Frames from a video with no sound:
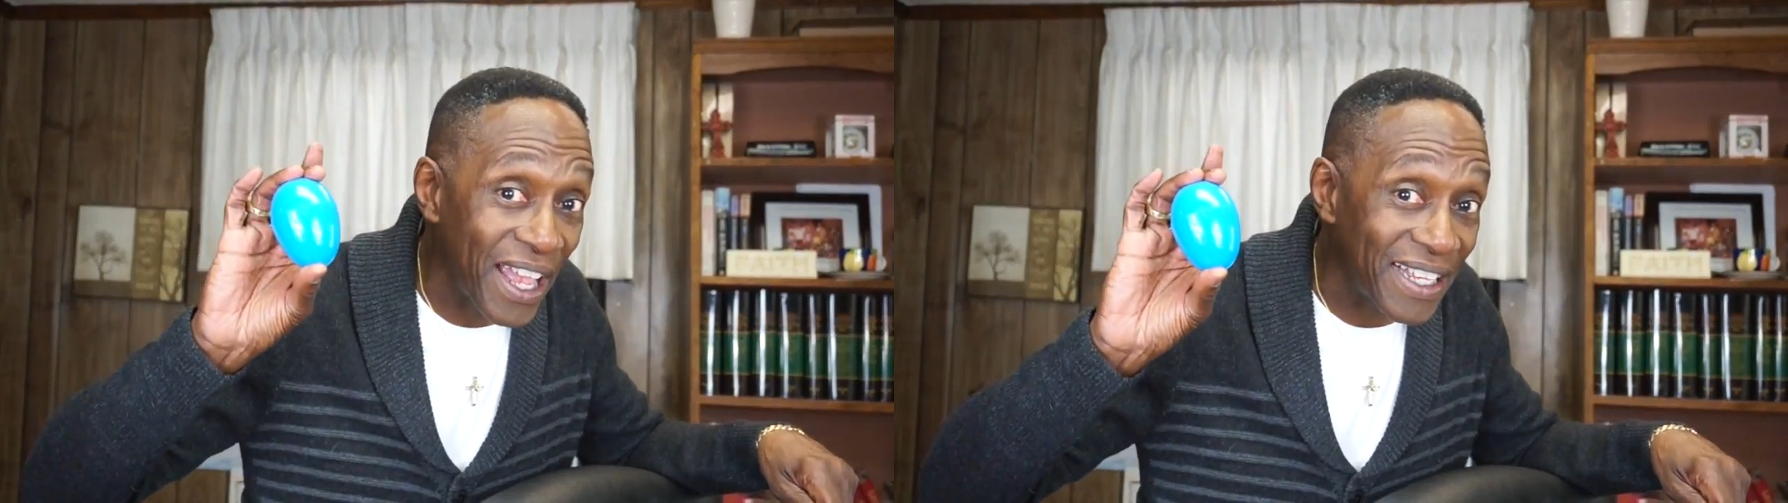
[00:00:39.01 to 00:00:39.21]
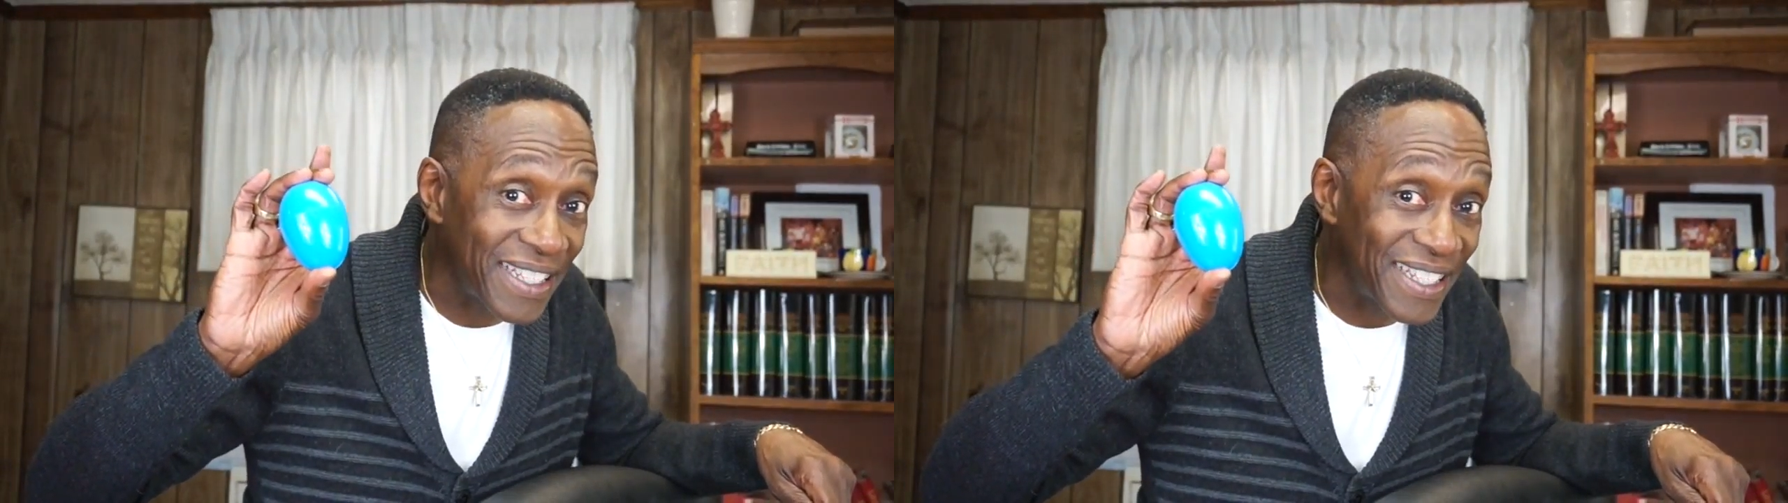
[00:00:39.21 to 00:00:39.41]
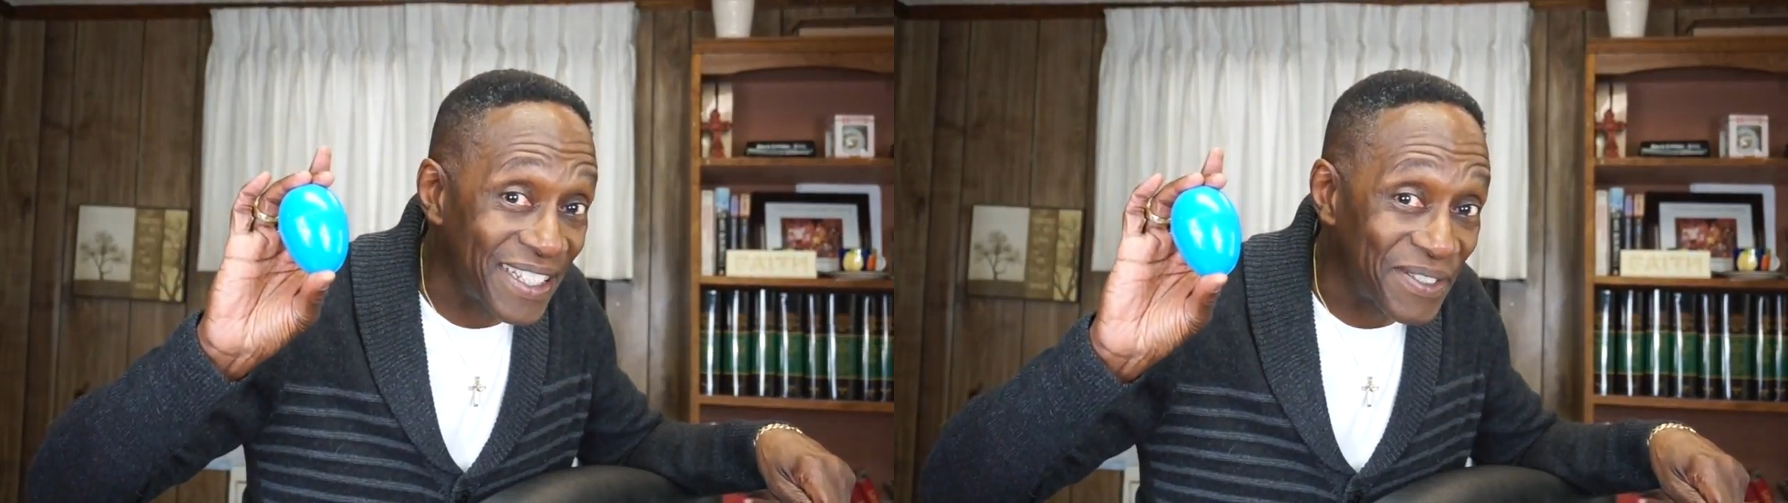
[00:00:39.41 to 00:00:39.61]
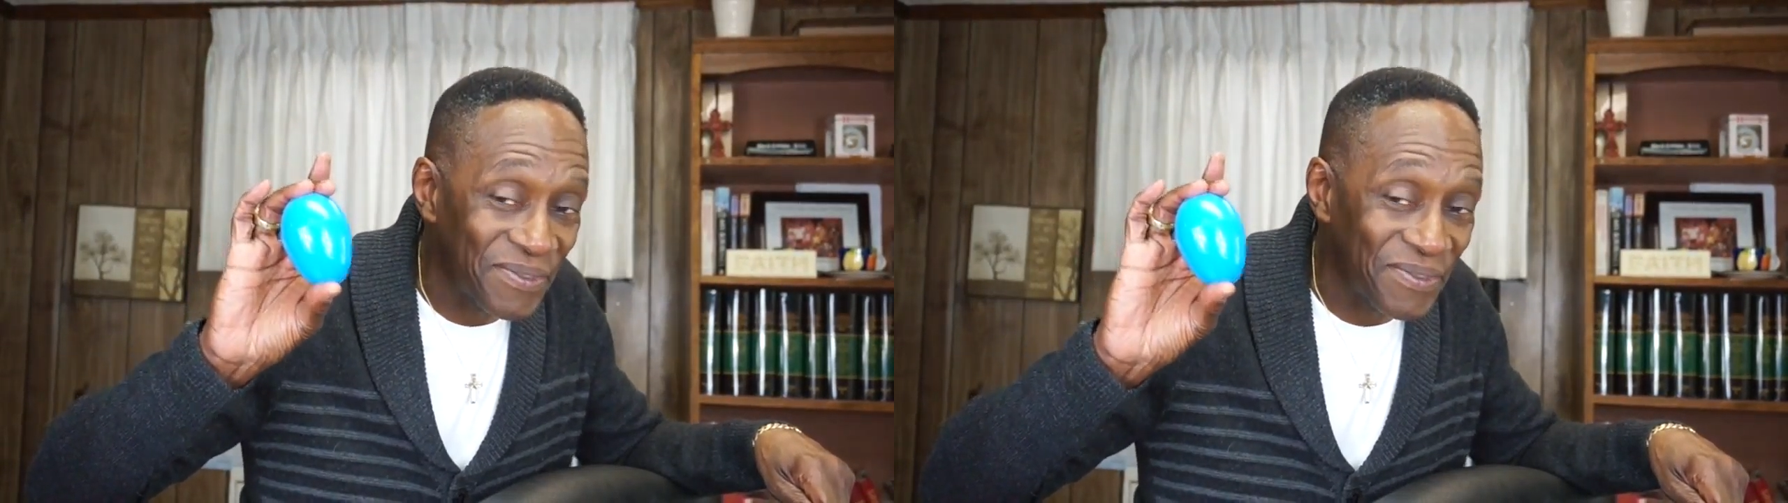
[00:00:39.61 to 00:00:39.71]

eggs?